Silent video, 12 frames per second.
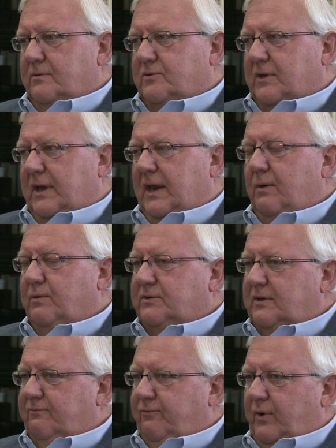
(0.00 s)
said he
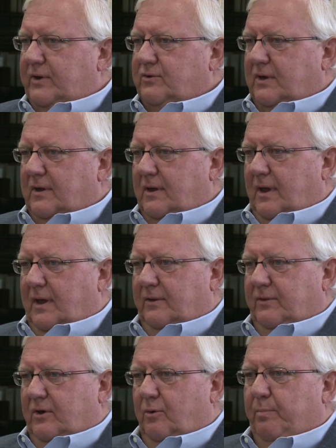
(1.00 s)
was infringing
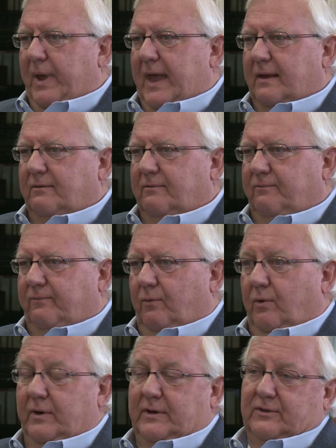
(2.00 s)
on their patent
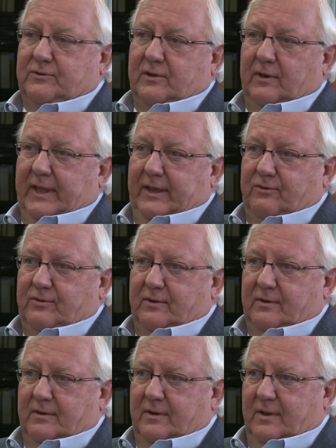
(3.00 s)
for
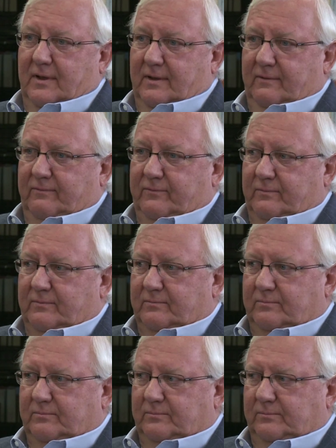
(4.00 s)
distillation of
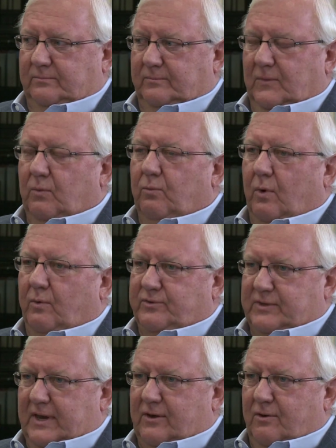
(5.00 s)
what
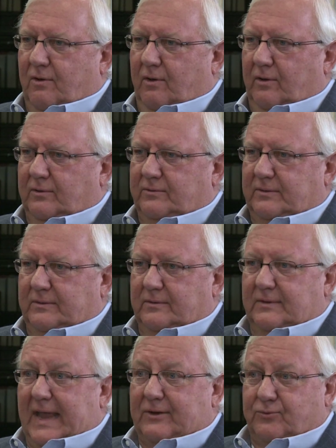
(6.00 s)
was then called
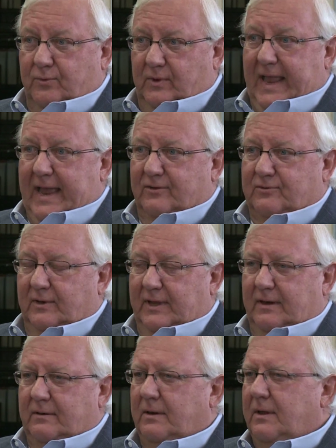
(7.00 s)
natural
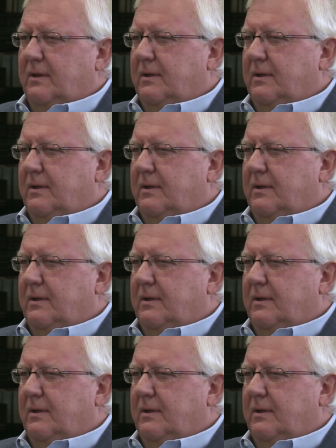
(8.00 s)
gasoline.